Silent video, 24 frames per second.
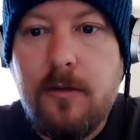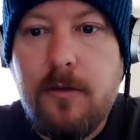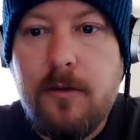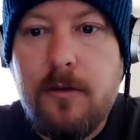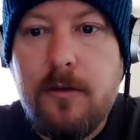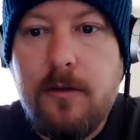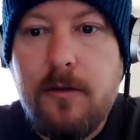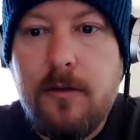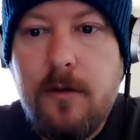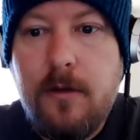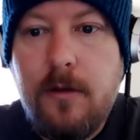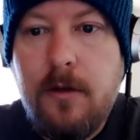
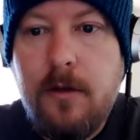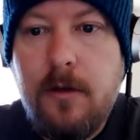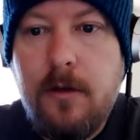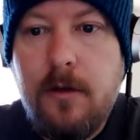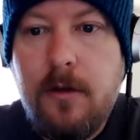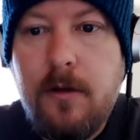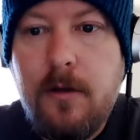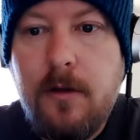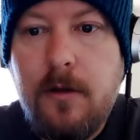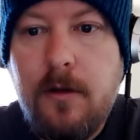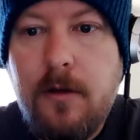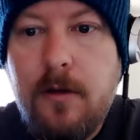and it
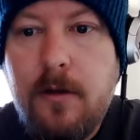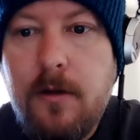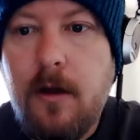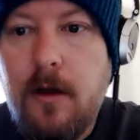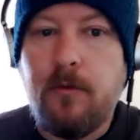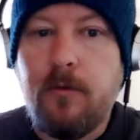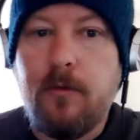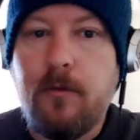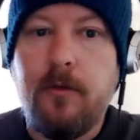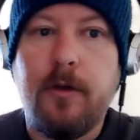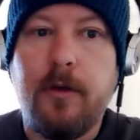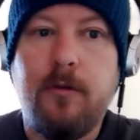should be
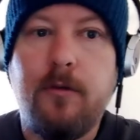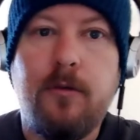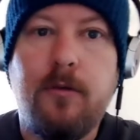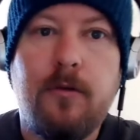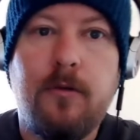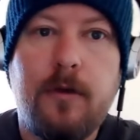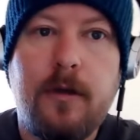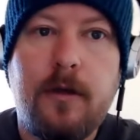really cool.